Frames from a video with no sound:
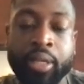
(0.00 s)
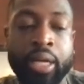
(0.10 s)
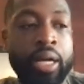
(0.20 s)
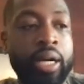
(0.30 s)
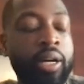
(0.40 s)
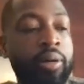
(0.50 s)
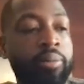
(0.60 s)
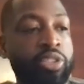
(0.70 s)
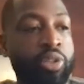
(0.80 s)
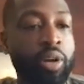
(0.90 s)
time.
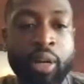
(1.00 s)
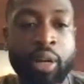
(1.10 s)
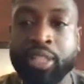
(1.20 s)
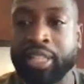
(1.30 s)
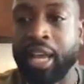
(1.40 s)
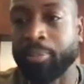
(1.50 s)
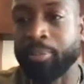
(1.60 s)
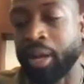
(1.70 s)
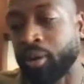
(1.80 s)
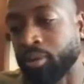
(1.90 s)

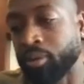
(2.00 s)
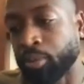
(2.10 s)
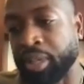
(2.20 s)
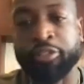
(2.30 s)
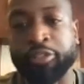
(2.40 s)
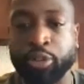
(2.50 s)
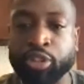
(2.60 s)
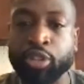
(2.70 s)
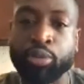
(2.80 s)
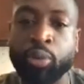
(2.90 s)
And so I'm
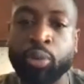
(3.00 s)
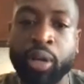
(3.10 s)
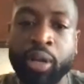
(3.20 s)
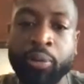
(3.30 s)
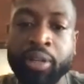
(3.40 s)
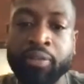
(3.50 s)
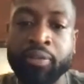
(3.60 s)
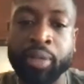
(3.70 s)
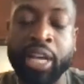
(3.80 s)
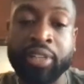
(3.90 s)
really excited about,
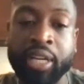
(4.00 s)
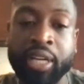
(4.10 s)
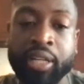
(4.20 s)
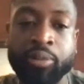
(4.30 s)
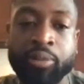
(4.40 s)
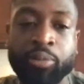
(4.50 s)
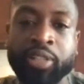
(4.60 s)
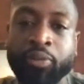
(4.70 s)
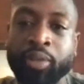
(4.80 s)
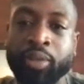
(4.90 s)
being the first to do it
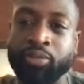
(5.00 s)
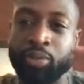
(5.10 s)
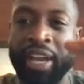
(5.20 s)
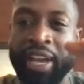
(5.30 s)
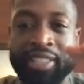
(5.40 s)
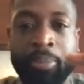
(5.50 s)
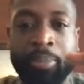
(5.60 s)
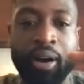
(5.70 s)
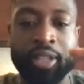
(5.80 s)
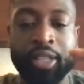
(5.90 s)
the way we have
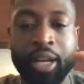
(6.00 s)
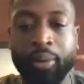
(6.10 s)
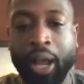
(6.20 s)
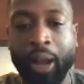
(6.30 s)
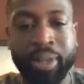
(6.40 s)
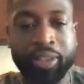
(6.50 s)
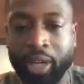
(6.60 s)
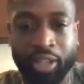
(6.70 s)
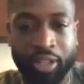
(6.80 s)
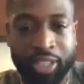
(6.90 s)
done it. And we
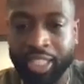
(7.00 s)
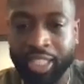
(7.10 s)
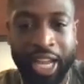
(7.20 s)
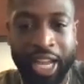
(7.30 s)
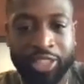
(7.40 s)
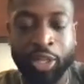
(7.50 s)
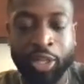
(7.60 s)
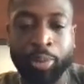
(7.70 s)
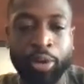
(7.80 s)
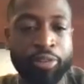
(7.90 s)
kind of set a bar,
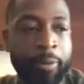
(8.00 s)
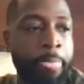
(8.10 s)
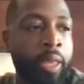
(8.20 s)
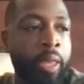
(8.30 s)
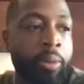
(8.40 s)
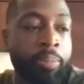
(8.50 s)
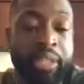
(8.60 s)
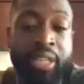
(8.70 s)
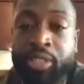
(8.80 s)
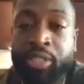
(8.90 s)
and now I'm about to watch
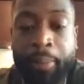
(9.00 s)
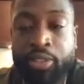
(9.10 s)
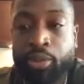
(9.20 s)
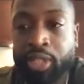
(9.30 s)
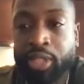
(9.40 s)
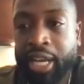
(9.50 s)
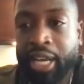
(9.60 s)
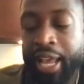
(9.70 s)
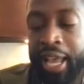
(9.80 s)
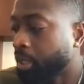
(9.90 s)
all these other guys jump
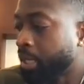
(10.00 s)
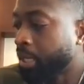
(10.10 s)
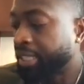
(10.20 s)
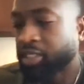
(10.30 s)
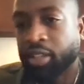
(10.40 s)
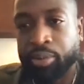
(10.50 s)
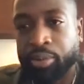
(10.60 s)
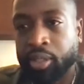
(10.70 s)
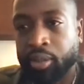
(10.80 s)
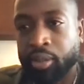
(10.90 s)
over it. And when it comes to
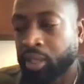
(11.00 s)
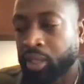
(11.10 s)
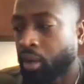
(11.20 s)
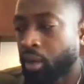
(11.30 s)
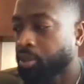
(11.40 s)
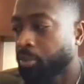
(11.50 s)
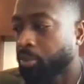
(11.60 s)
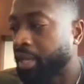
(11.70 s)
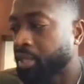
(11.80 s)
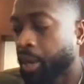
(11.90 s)
the NFT with the book,
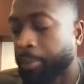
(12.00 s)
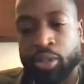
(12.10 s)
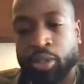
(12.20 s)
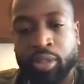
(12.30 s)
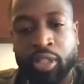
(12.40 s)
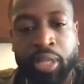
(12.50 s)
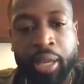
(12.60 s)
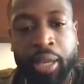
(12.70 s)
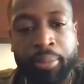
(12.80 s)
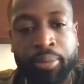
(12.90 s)
I just thought
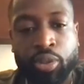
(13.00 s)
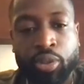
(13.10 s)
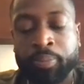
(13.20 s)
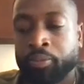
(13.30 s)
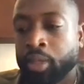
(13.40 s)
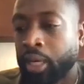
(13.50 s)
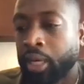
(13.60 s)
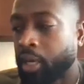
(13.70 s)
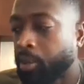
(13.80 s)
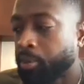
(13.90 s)
we thought it was an amazing
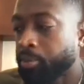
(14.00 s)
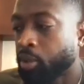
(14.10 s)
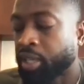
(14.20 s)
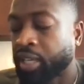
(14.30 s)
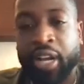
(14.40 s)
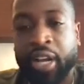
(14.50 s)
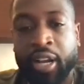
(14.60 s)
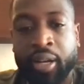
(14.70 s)
opportunity to be able to,